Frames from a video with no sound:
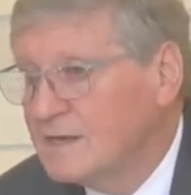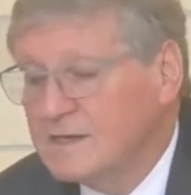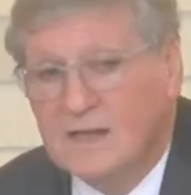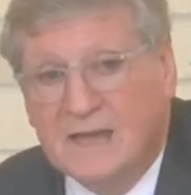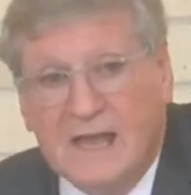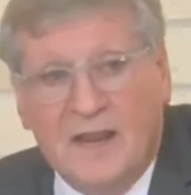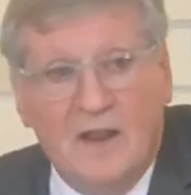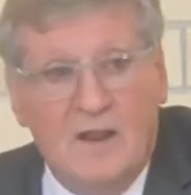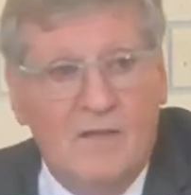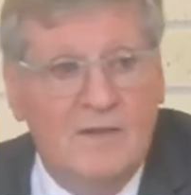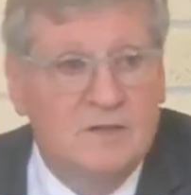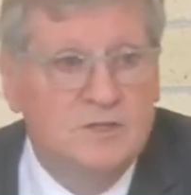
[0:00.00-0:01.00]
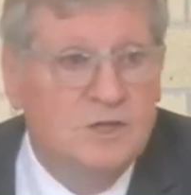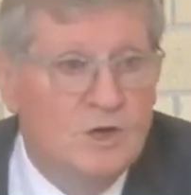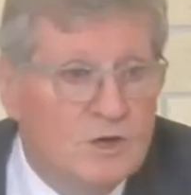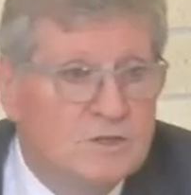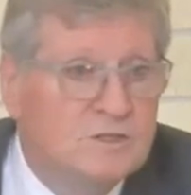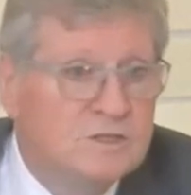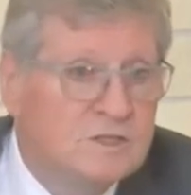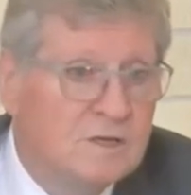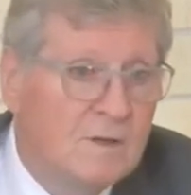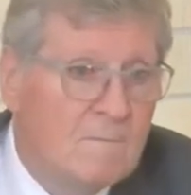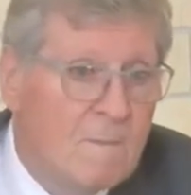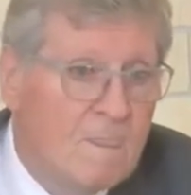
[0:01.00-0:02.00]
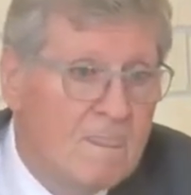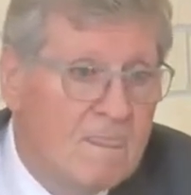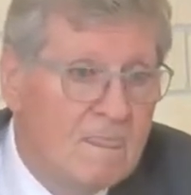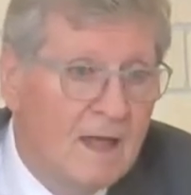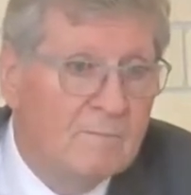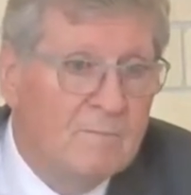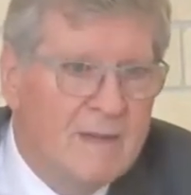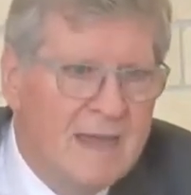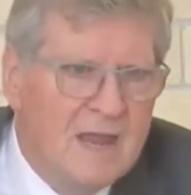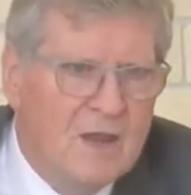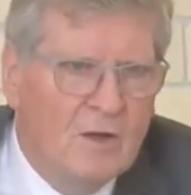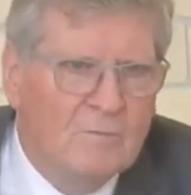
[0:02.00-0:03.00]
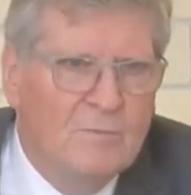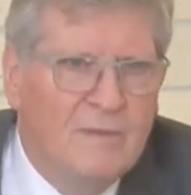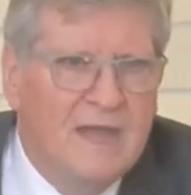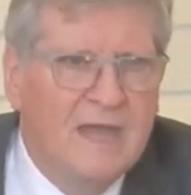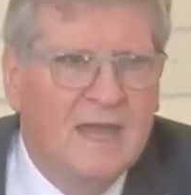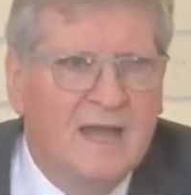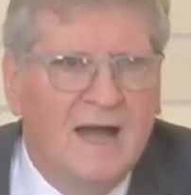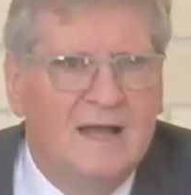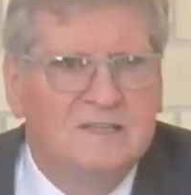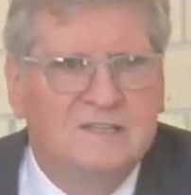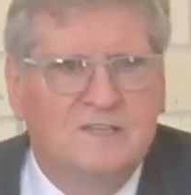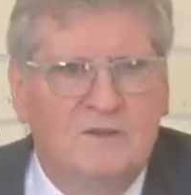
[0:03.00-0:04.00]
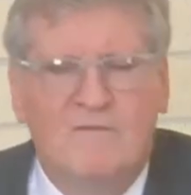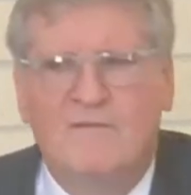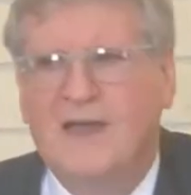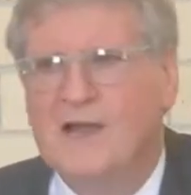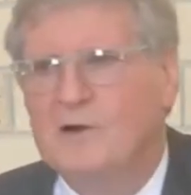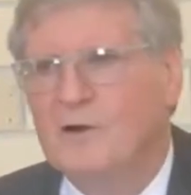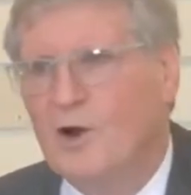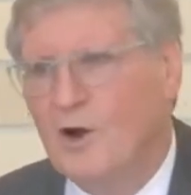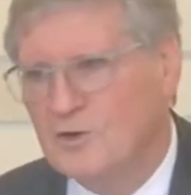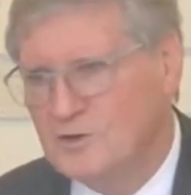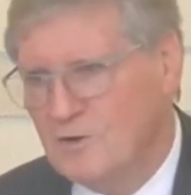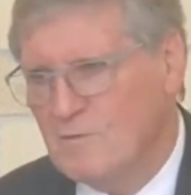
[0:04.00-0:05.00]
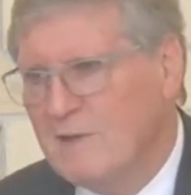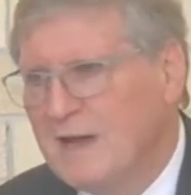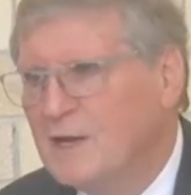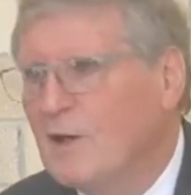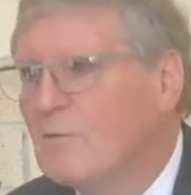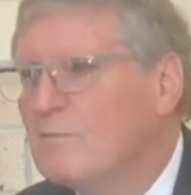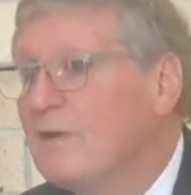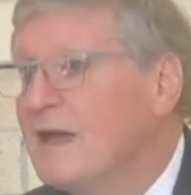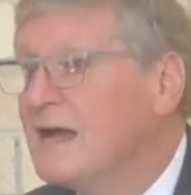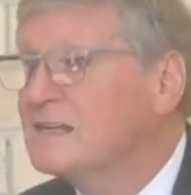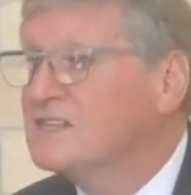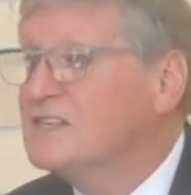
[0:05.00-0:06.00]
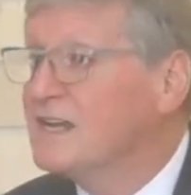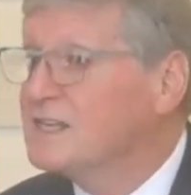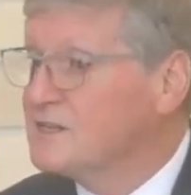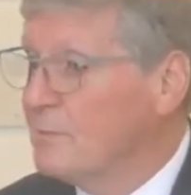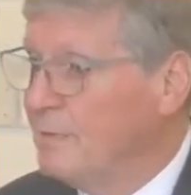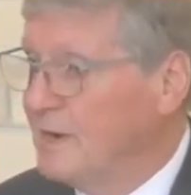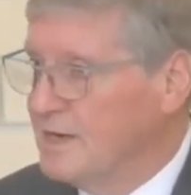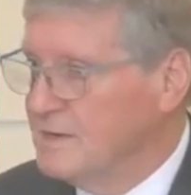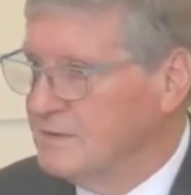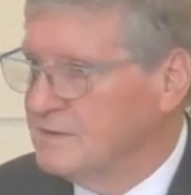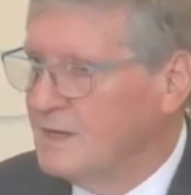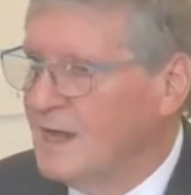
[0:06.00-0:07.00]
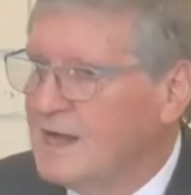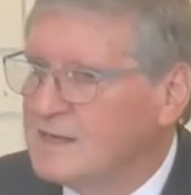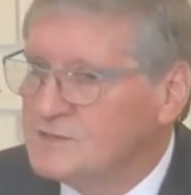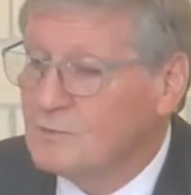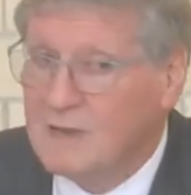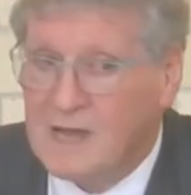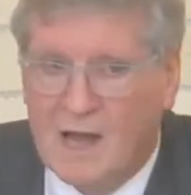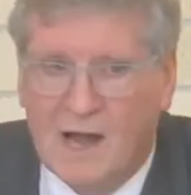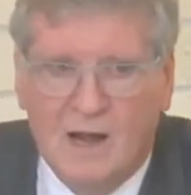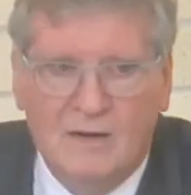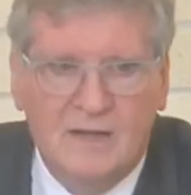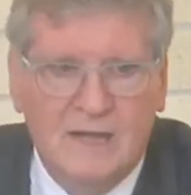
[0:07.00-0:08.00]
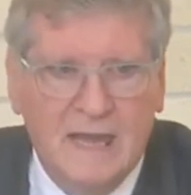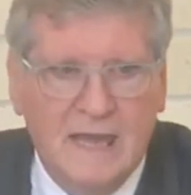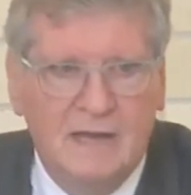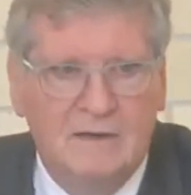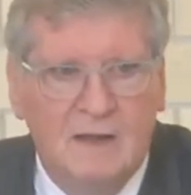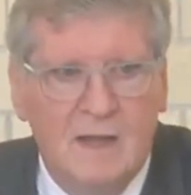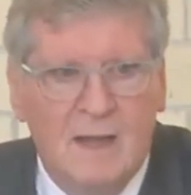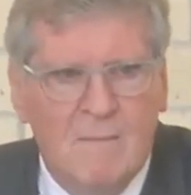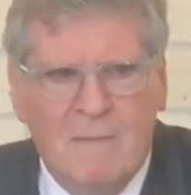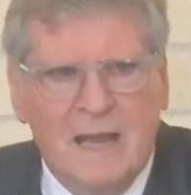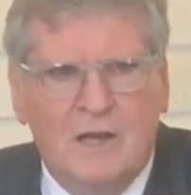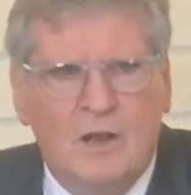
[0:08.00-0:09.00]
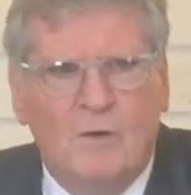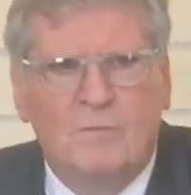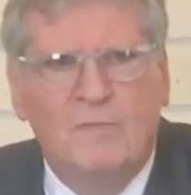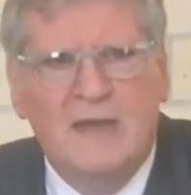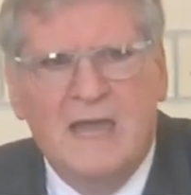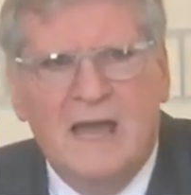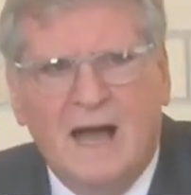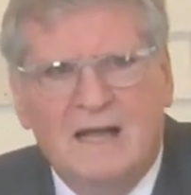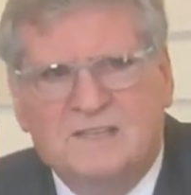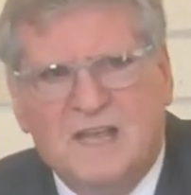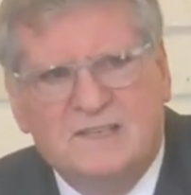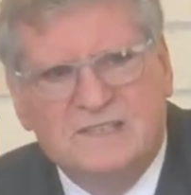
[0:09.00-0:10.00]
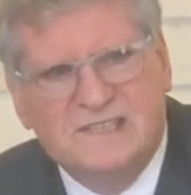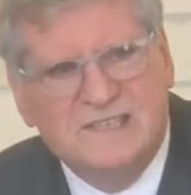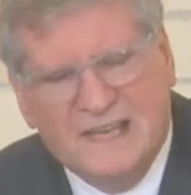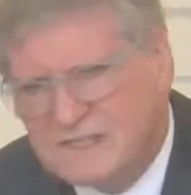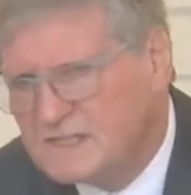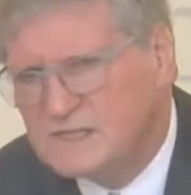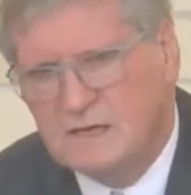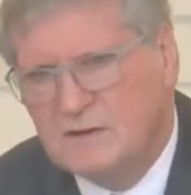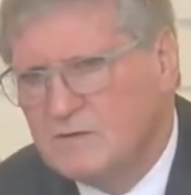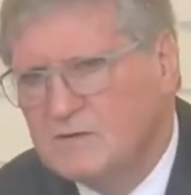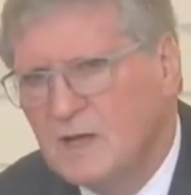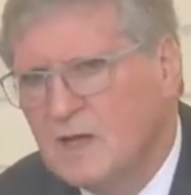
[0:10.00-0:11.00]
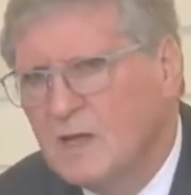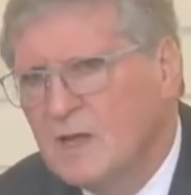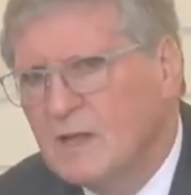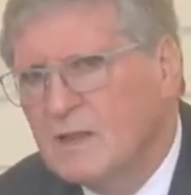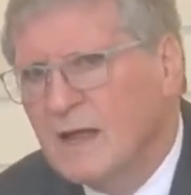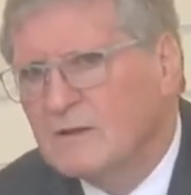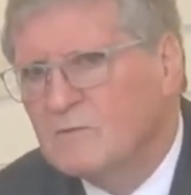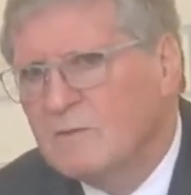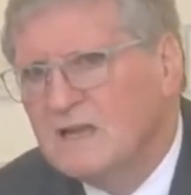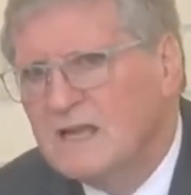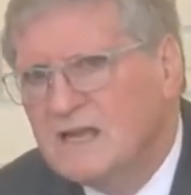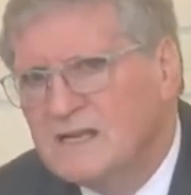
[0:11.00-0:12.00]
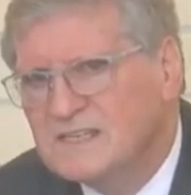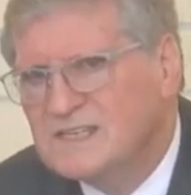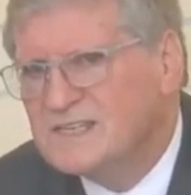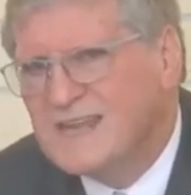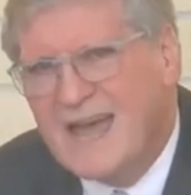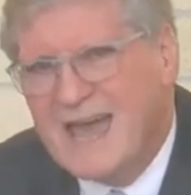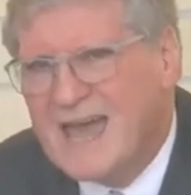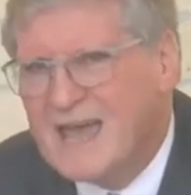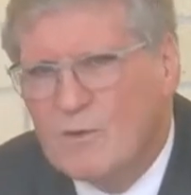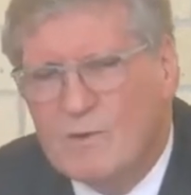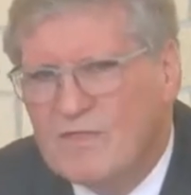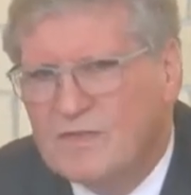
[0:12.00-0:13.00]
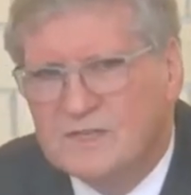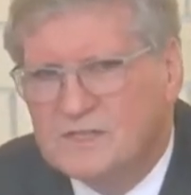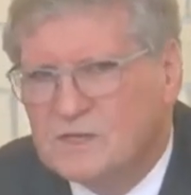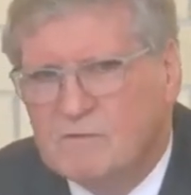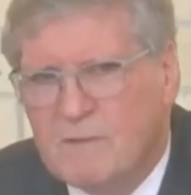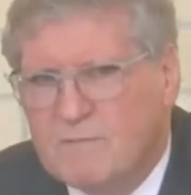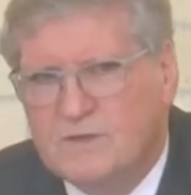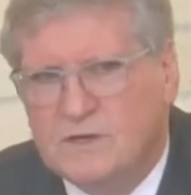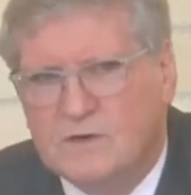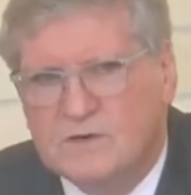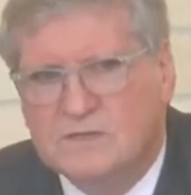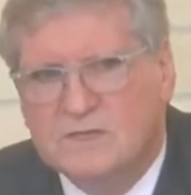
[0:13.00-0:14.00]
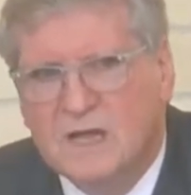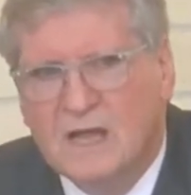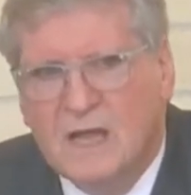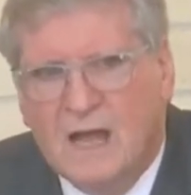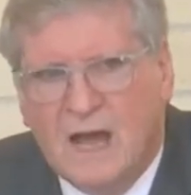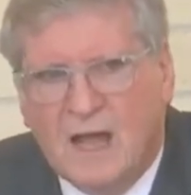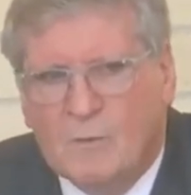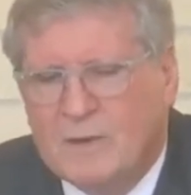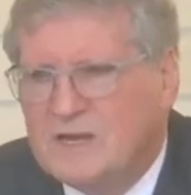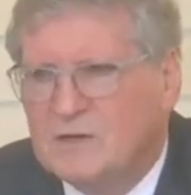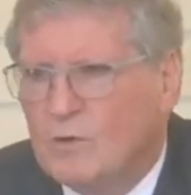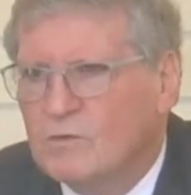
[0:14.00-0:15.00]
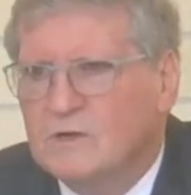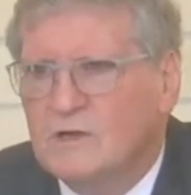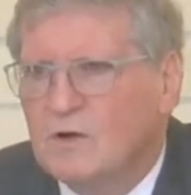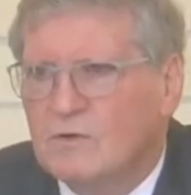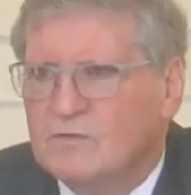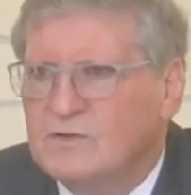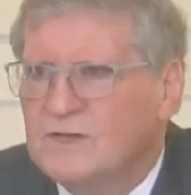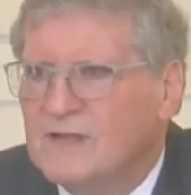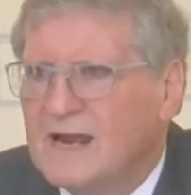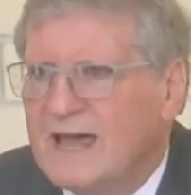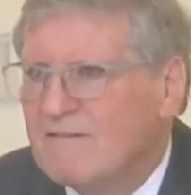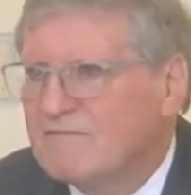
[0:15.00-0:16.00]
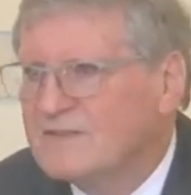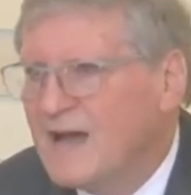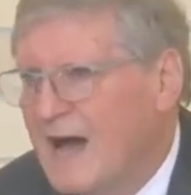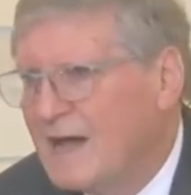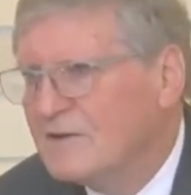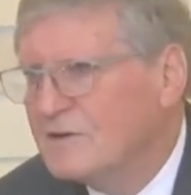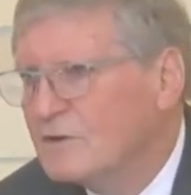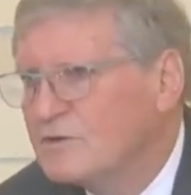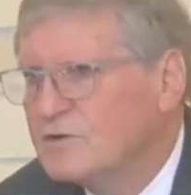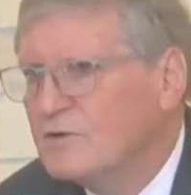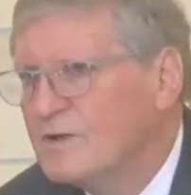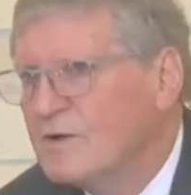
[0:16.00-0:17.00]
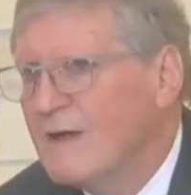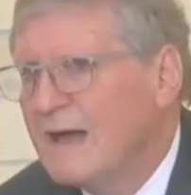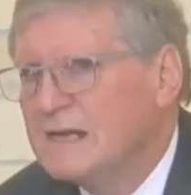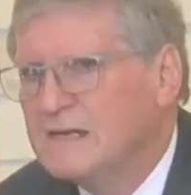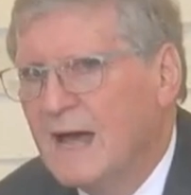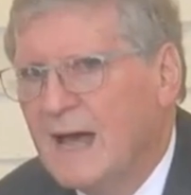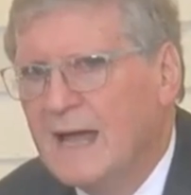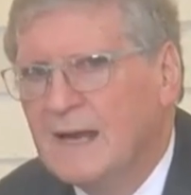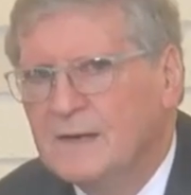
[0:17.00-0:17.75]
to get another church that may not be as severe on you, may not be as disciplined as we are here, may not be as insistent that we stay with the Scriptures and we don't go to the left hand or to the right hand.